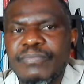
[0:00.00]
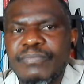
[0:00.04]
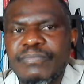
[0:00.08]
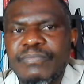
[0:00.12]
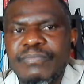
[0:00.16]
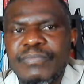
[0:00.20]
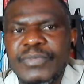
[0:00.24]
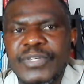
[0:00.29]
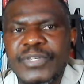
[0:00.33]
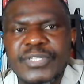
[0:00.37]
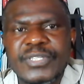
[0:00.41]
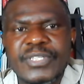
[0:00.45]

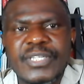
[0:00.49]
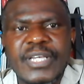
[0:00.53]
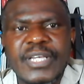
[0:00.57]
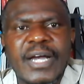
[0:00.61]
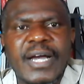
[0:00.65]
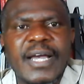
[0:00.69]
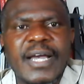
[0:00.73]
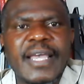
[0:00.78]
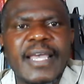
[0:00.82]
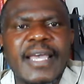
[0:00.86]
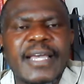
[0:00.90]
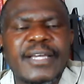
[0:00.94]
Mr.
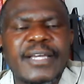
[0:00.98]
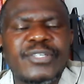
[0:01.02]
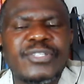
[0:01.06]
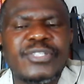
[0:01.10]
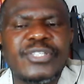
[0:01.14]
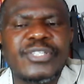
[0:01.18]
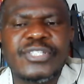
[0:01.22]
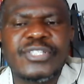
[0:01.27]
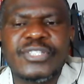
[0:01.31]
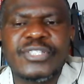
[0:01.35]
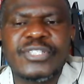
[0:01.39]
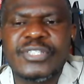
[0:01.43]
X
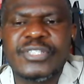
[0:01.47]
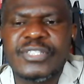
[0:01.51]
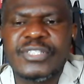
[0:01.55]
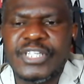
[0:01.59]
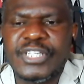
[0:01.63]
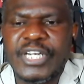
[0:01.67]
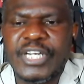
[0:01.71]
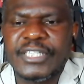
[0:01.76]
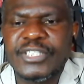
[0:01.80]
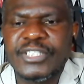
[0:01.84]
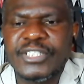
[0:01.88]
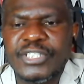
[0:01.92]
is
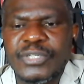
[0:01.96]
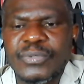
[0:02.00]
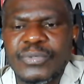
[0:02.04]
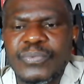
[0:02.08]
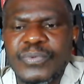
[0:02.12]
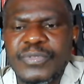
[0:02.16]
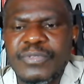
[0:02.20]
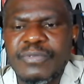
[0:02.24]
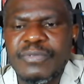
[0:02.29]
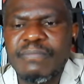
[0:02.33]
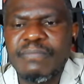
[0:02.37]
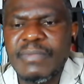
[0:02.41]
charged with
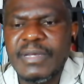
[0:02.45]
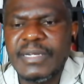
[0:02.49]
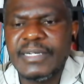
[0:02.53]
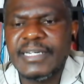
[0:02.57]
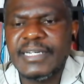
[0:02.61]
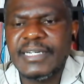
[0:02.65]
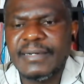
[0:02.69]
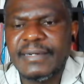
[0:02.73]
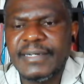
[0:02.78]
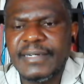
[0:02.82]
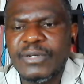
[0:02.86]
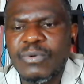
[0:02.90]

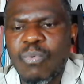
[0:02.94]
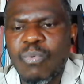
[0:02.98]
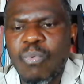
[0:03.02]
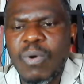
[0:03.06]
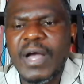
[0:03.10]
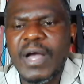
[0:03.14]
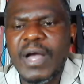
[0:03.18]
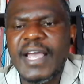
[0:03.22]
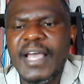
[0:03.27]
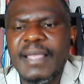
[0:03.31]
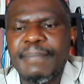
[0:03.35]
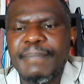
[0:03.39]
murdering
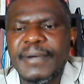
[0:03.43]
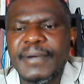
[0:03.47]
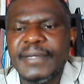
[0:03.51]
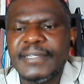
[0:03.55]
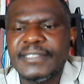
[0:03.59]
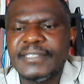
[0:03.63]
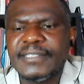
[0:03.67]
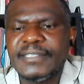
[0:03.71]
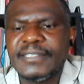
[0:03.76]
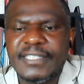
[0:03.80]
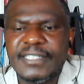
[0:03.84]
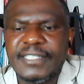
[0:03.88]
Y, but
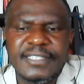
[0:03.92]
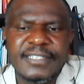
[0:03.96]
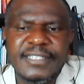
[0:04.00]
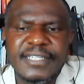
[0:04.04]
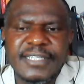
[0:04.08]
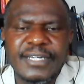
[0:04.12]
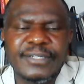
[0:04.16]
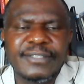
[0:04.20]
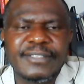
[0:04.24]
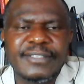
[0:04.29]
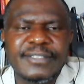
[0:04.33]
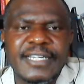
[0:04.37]
it turns
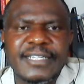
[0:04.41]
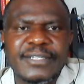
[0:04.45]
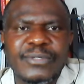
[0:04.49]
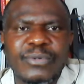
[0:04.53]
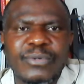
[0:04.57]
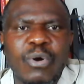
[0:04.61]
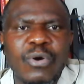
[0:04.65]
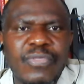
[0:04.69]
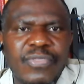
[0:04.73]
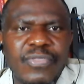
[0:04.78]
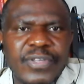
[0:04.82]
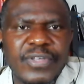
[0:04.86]
out that
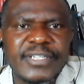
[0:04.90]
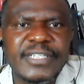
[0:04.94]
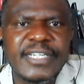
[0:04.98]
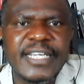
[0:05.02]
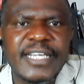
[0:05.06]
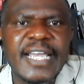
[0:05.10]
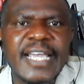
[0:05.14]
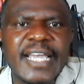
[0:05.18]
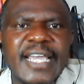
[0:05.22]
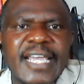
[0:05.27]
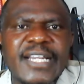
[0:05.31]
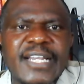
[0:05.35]
on the
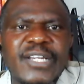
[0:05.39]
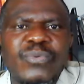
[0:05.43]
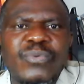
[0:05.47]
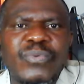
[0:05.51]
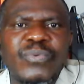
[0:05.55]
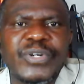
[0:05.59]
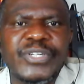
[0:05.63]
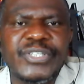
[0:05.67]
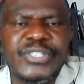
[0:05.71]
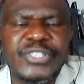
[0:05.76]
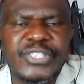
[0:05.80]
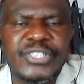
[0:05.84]
day in
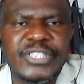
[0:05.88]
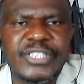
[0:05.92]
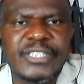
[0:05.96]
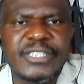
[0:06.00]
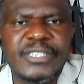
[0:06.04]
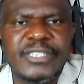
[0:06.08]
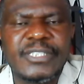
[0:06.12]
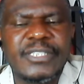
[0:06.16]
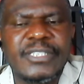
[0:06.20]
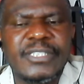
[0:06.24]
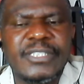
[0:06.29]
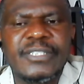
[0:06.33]
question,
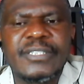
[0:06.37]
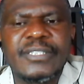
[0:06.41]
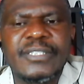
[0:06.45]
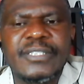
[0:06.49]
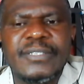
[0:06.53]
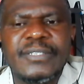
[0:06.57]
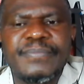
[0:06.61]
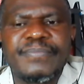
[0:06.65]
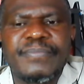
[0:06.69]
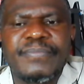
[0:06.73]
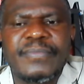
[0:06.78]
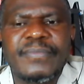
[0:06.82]

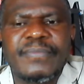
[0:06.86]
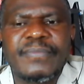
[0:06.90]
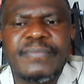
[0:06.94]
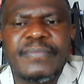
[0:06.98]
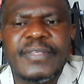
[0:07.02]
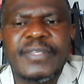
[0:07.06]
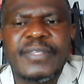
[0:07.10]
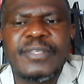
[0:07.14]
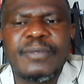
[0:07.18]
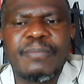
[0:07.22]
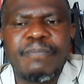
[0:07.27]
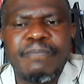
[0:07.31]

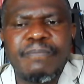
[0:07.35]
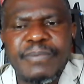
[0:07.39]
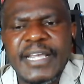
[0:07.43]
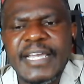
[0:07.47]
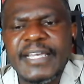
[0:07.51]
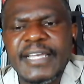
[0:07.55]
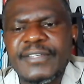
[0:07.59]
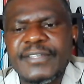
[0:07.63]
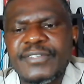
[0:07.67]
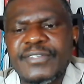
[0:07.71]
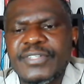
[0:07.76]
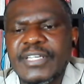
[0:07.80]
the
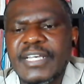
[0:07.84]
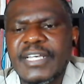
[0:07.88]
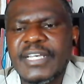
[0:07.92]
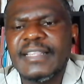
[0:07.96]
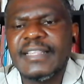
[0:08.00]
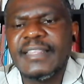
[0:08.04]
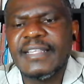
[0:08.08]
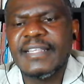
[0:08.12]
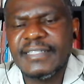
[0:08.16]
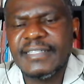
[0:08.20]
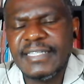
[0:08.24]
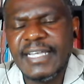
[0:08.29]
place and
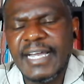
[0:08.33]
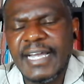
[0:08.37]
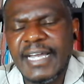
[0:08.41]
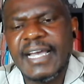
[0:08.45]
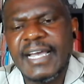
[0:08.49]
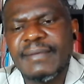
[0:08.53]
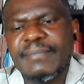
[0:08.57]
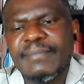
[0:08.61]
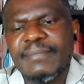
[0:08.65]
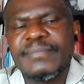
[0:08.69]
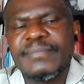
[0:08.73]
the time,